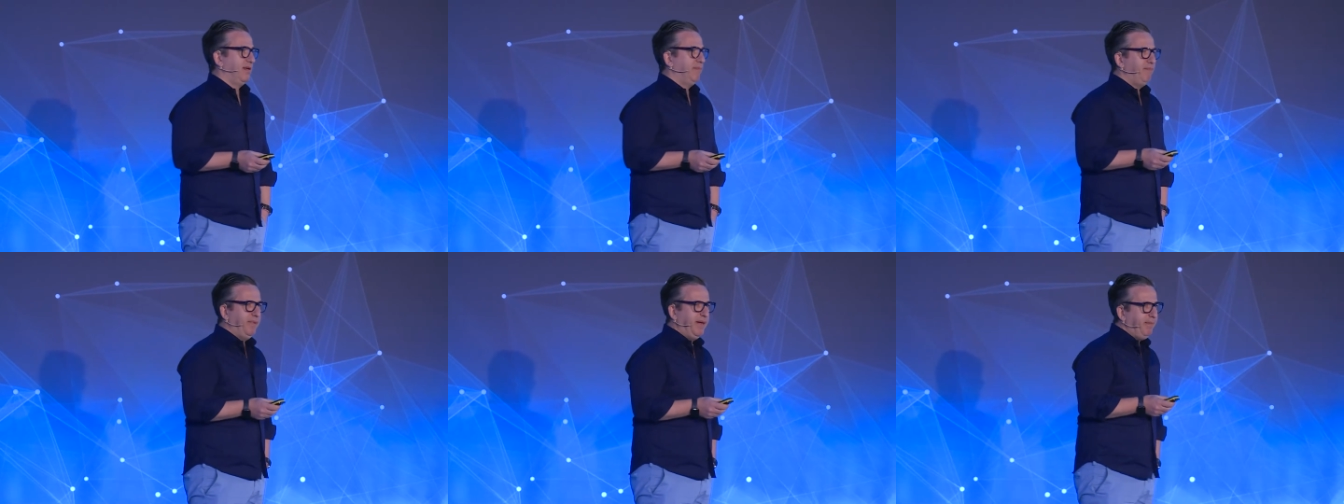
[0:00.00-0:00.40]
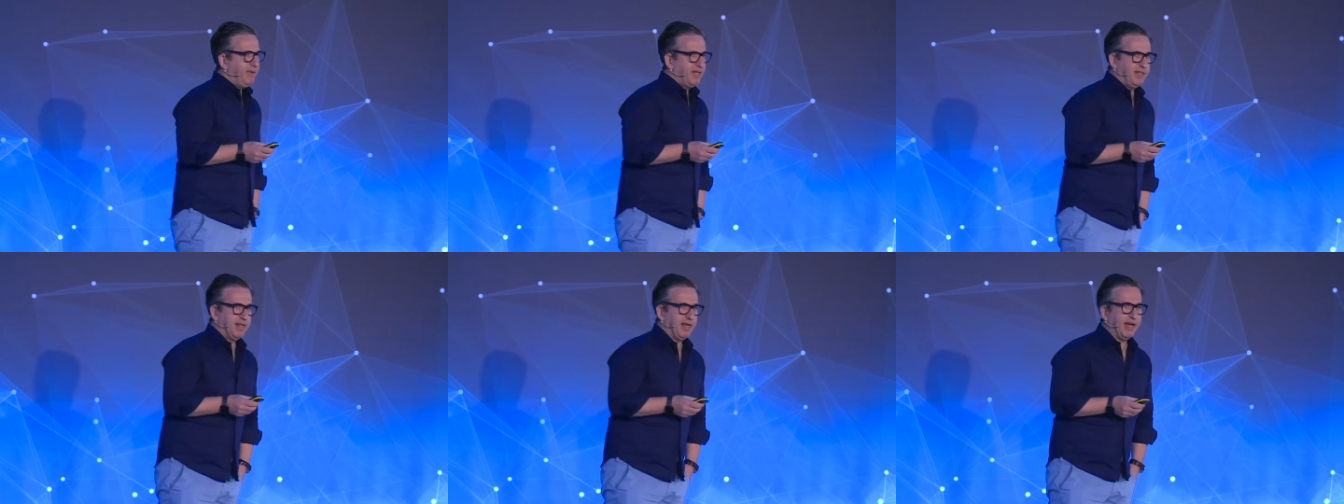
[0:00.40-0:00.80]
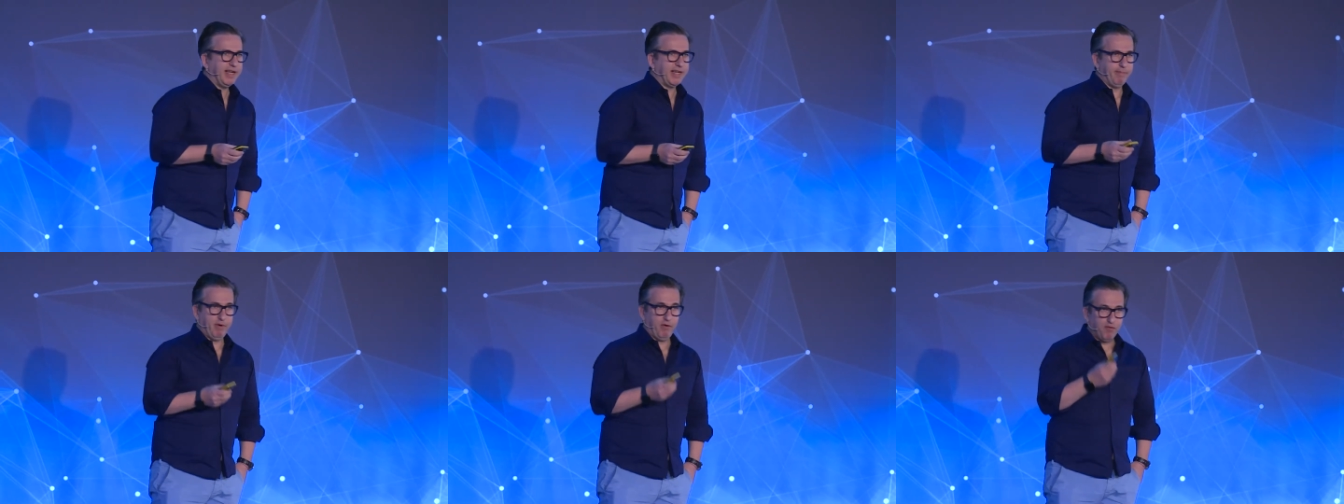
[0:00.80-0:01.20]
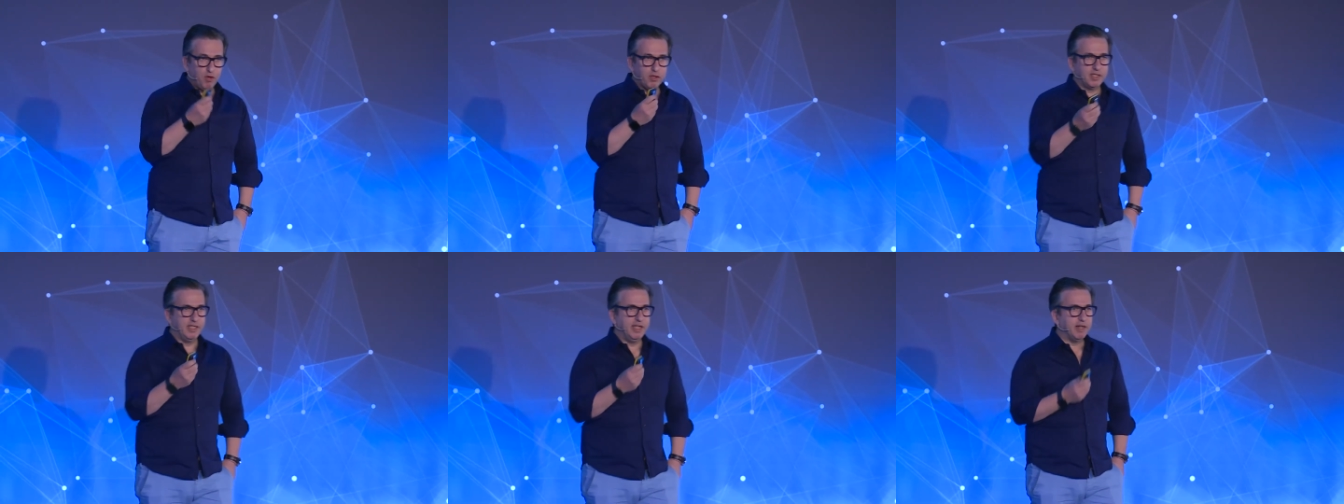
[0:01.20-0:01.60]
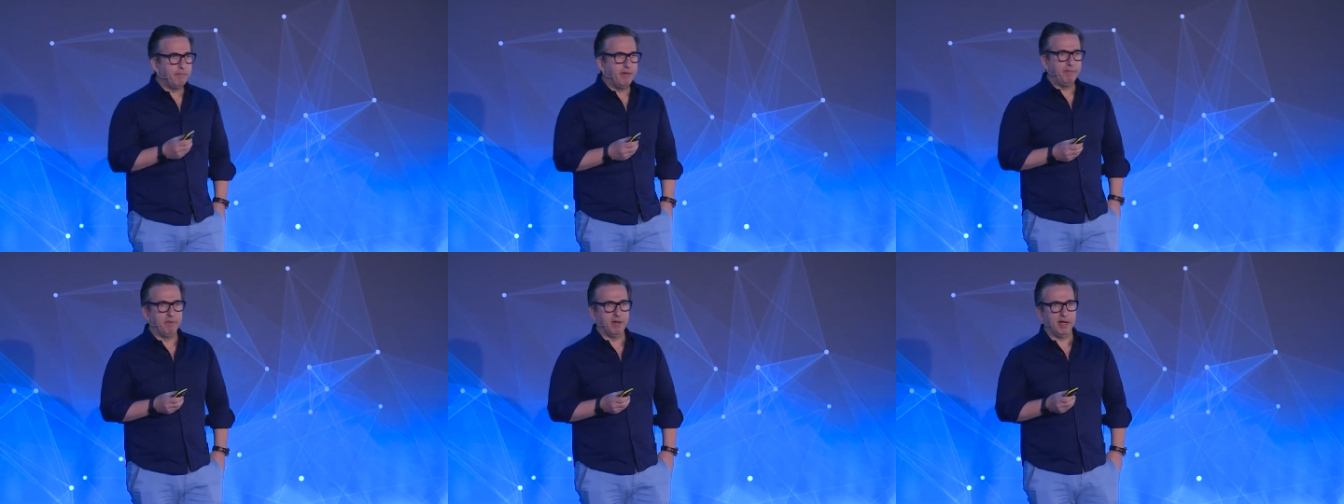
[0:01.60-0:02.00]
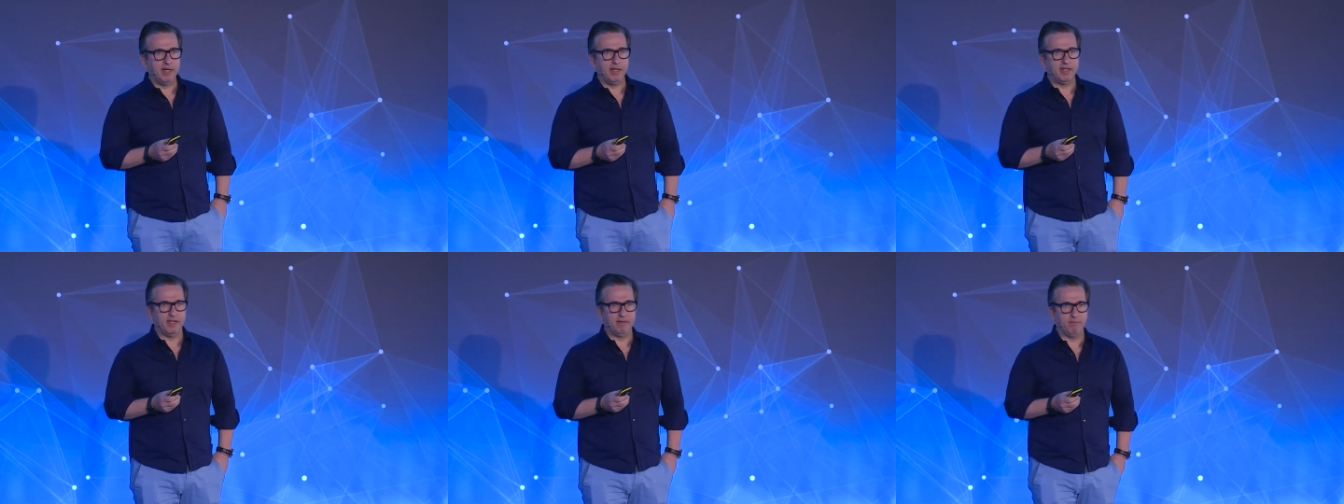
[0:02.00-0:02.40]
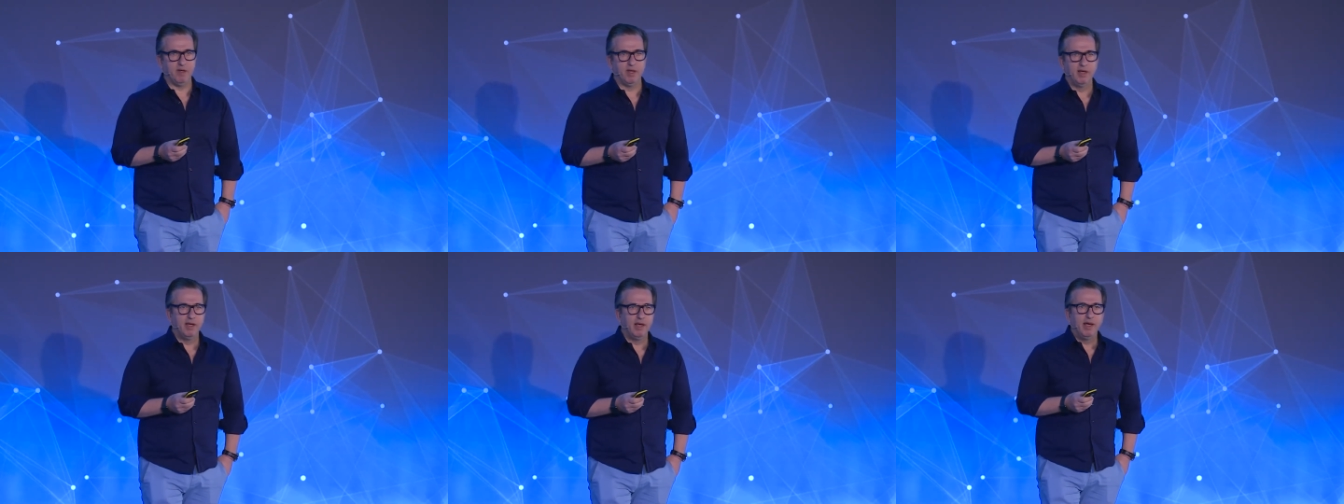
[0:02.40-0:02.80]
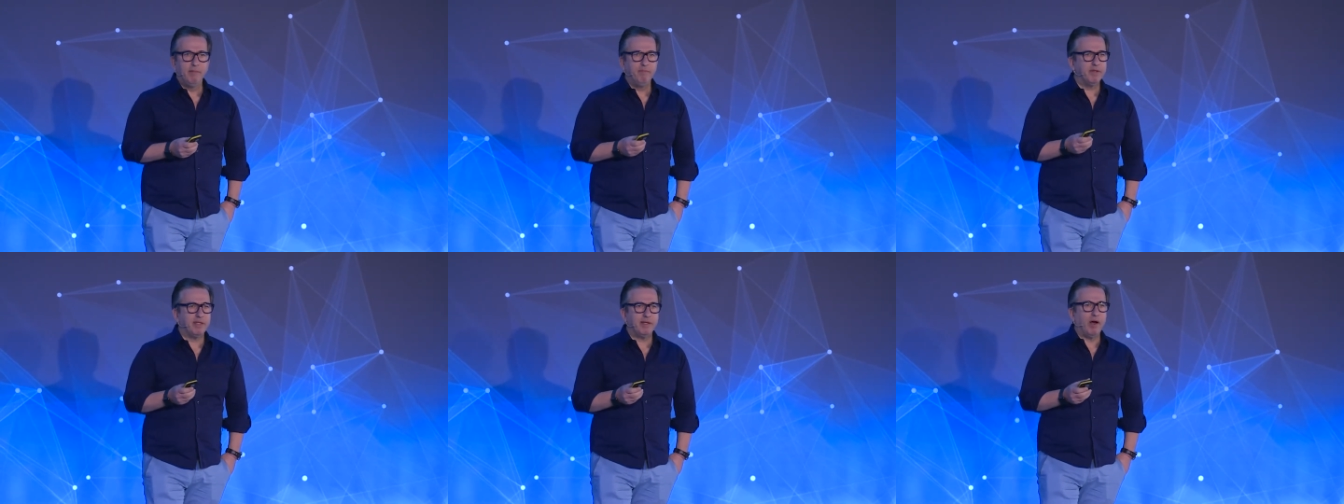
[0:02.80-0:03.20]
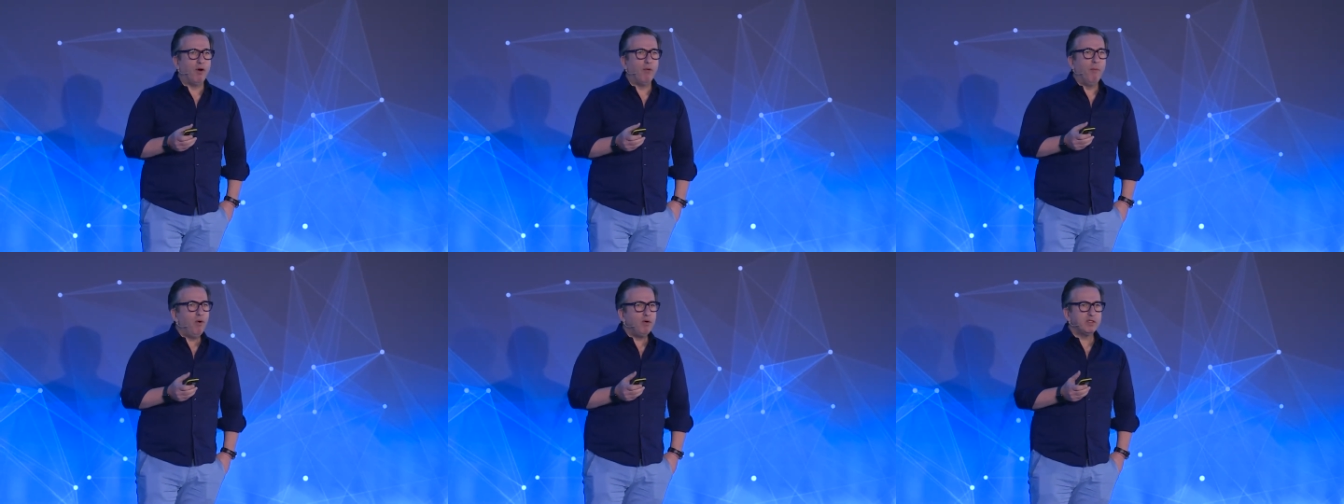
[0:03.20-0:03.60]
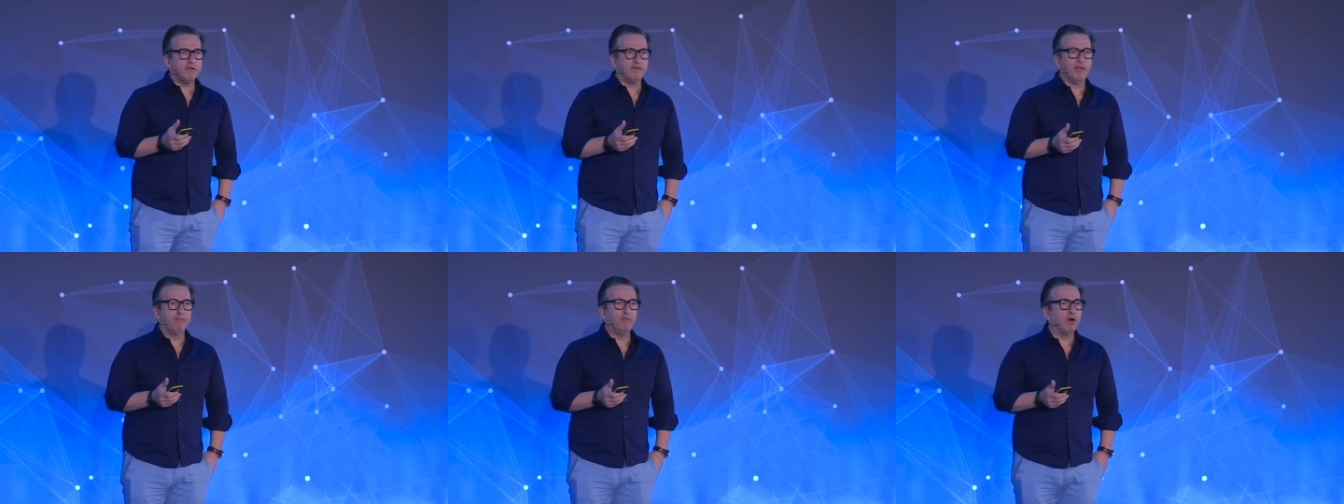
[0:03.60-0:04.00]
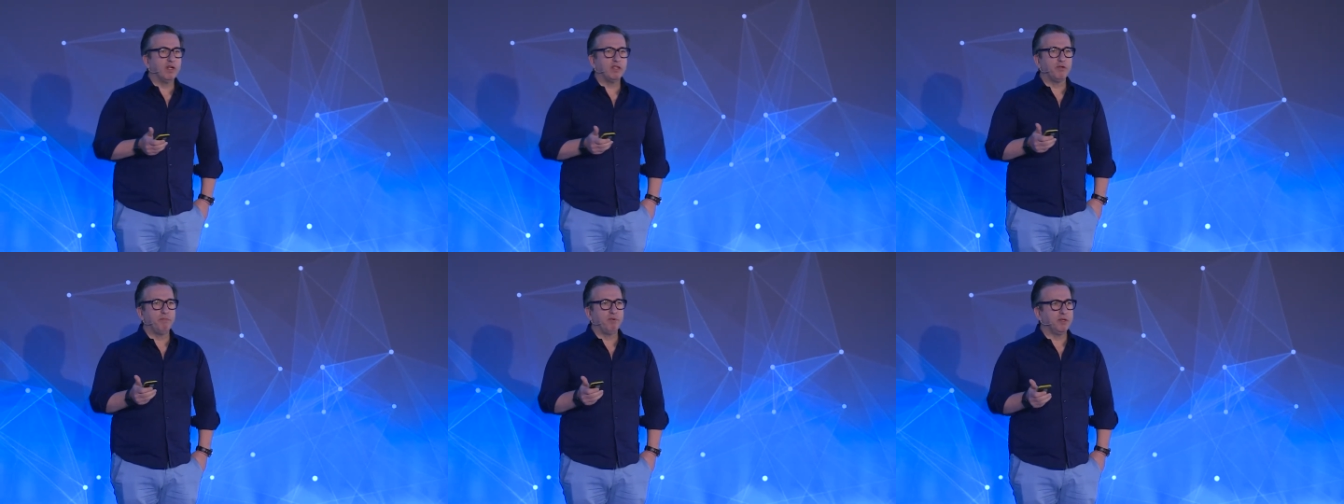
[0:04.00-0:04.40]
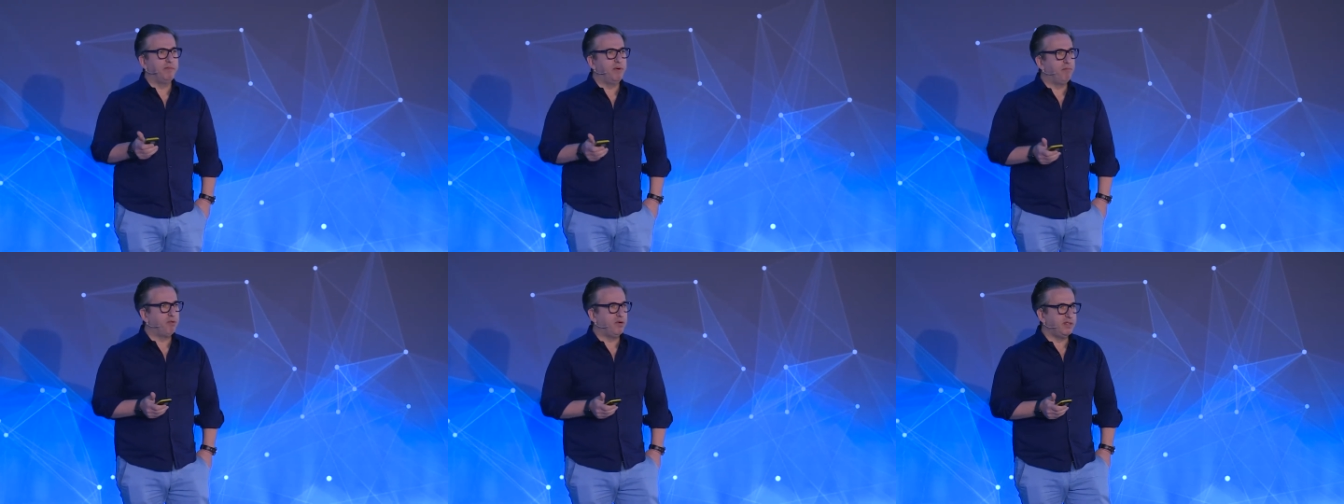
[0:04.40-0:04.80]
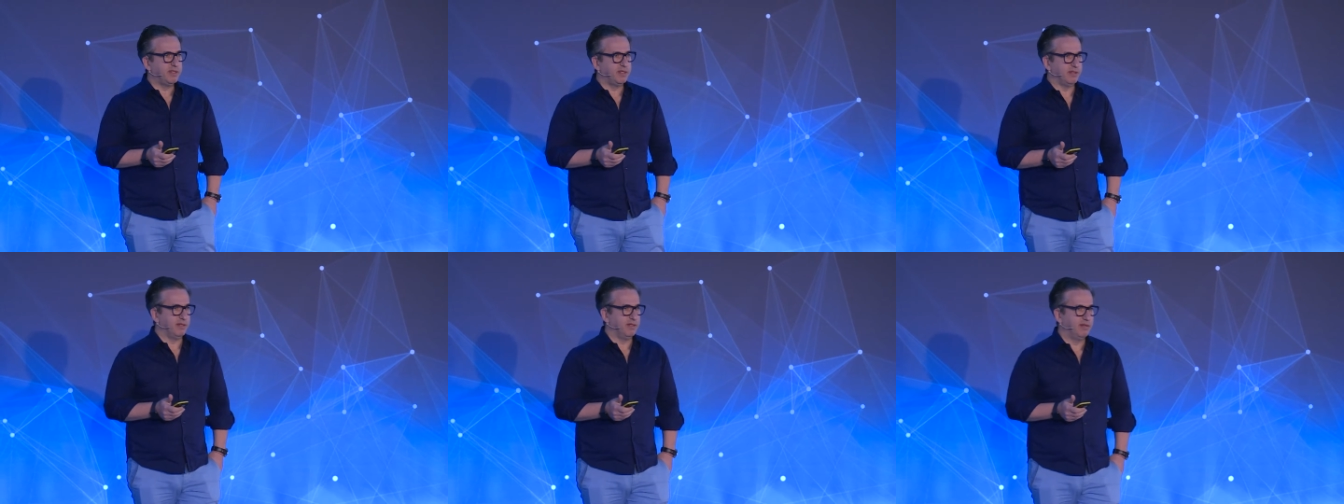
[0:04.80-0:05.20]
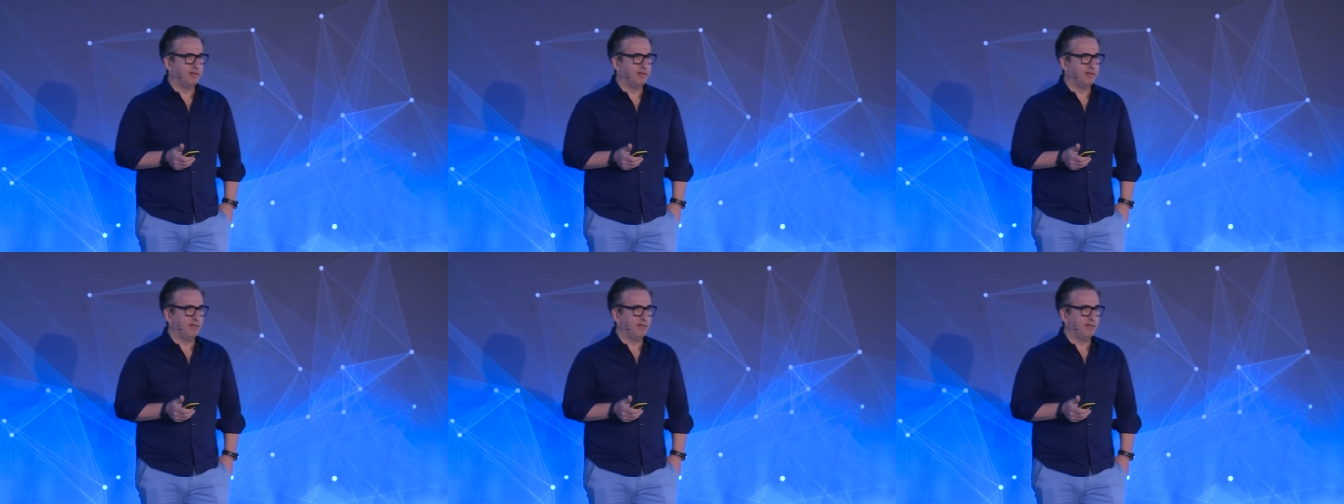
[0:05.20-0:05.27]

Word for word: People didn't like him. Of course, the young people liked him, but most of them wanted to put him in prison.